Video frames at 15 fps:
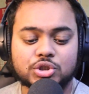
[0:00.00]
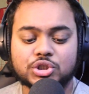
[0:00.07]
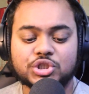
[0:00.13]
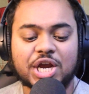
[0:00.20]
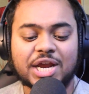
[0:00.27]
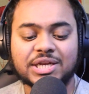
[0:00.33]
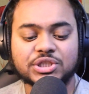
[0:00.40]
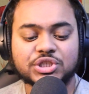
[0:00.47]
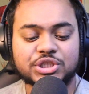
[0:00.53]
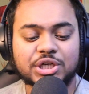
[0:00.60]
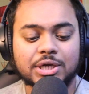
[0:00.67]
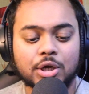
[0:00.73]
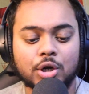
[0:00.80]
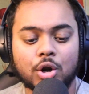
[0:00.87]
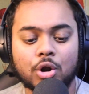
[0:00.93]

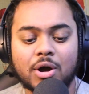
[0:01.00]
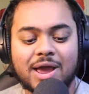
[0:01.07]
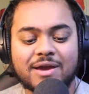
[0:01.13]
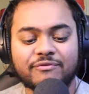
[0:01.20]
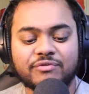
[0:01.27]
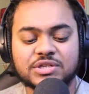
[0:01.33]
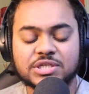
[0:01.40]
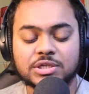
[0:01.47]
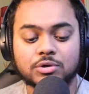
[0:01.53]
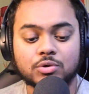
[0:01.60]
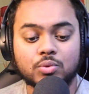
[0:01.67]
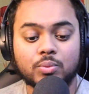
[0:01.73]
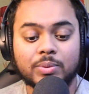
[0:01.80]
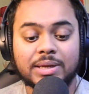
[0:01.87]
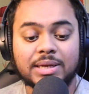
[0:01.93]
changing a lot every
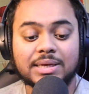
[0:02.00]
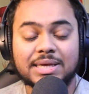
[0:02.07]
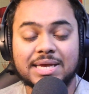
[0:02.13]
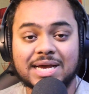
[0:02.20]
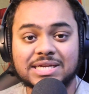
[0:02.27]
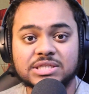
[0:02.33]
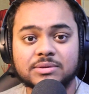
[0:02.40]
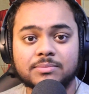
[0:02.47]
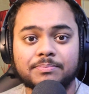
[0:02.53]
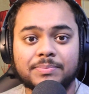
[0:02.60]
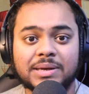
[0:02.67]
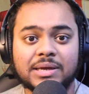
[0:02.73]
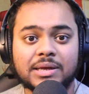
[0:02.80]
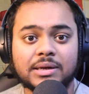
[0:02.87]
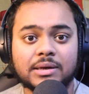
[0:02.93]
single week. He hasn't
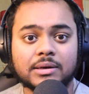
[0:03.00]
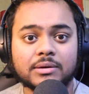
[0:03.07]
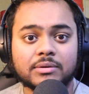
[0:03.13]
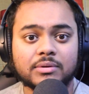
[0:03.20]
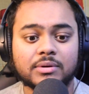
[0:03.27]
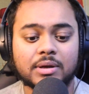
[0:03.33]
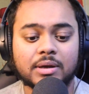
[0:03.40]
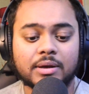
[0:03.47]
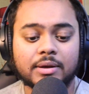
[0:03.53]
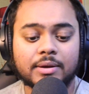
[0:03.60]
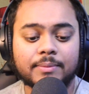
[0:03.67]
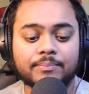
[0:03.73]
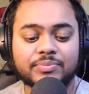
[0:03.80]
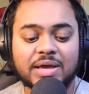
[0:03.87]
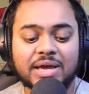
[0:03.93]
been
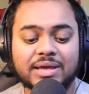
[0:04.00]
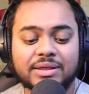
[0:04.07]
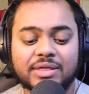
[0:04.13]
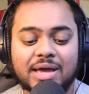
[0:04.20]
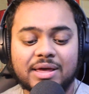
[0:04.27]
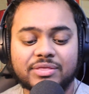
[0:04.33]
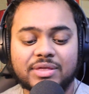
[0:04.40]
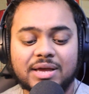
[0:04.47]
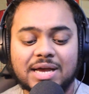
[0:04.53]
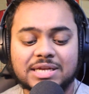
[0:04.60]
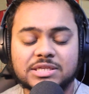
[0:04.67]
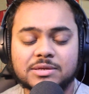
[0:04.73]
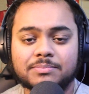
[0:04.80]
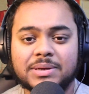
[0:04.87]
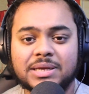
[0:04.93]
there
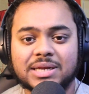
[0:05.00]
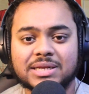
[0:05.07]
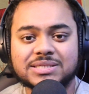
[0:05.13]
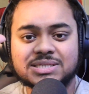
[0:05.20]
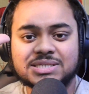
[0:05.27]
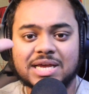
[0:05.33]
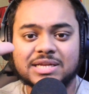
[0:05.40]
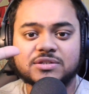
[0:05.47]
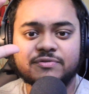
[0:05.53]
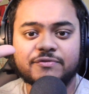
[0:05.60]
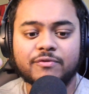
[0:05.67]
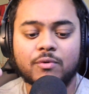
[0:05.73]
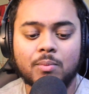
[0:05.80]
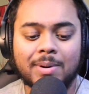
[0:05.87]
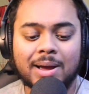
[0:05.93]
hasn't been a set
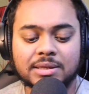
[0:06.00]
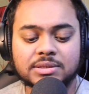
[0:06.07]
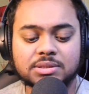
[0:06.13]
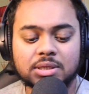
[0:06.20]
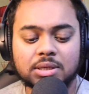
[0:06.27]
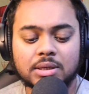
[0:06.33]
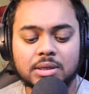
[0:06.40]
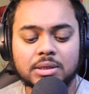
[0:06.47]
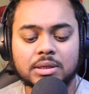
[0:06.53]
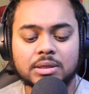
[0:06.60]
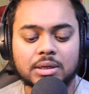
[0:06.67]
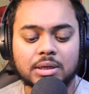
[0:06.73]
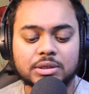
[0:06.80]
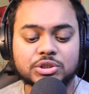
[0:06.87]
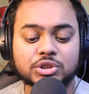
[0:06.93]
format
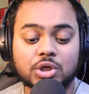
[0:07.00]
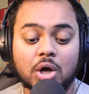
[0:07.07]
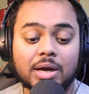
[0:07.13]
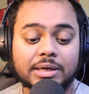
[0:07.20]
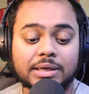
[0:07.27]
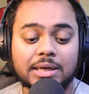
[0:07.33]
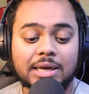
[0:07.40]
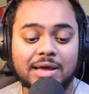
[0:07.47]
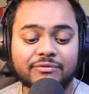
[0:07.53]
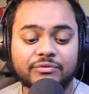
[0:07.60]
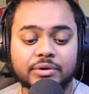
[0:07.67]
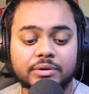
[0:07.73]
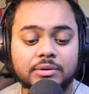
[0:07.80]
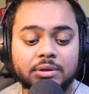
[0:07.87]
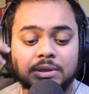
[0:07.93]
starting
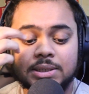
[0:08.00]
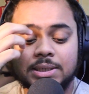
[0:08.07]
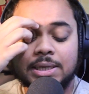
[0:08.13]
11.